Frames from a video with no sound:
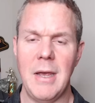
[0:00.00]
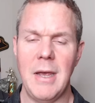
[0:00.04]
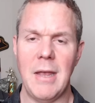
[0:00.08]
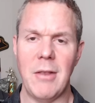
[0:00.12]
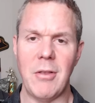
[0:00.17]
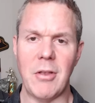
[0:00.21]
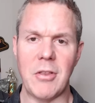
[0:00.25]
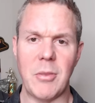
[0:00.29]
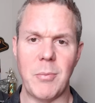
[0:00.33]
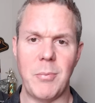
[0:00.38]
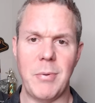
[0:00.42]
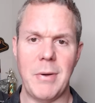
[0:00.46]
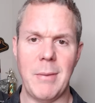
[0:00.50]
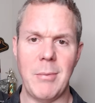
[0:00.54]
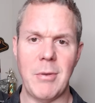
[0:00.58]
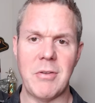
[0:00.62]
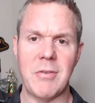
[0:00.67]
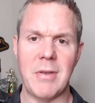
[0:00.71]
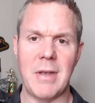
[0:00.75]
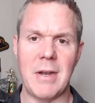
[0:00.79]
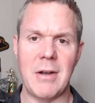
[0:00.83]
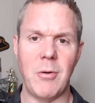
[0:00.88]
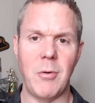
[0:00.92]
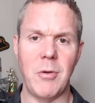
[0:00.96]
Hey, look, the
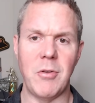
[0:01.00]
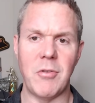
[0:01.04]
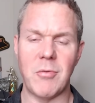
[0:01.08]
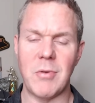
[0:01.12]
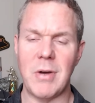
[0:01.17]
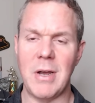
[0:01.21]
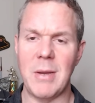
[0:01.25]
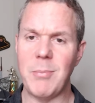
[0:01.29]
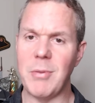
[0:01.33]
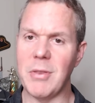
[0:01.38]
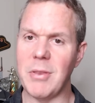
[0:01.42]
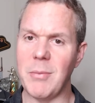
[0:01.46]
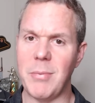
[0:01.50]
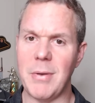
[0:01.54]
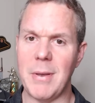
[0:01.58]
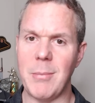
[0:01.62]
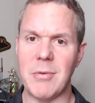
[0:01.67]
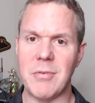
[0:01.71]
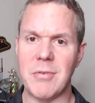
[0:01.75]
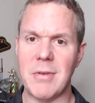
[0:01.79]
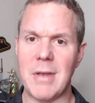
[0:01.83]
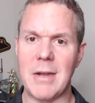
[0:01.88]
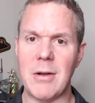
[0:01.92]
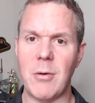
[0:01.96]
public's not always right, but the
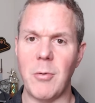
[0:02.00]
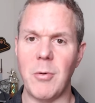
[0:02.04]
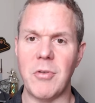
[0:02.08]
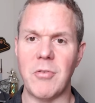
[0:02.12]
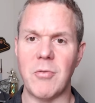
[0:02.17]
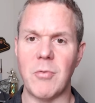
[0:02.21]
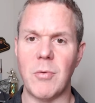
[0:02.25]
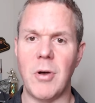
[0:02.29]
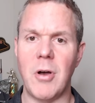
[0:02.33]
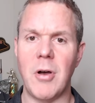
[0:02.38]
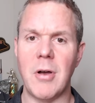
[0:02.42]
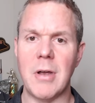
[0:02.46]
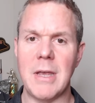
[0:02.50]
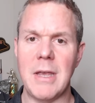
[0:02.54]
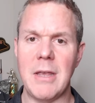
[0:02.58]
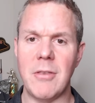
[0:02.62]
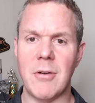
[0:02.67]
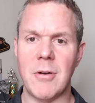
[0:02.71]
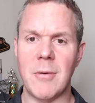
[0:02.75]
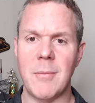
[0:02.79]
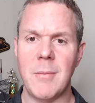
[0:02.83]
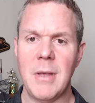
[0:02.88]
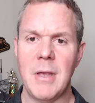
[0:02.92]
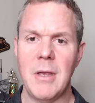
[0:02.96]
public's not always wrong
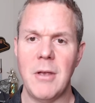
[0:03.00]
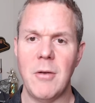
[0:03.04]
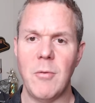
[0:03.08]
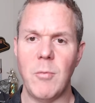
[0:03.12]
either.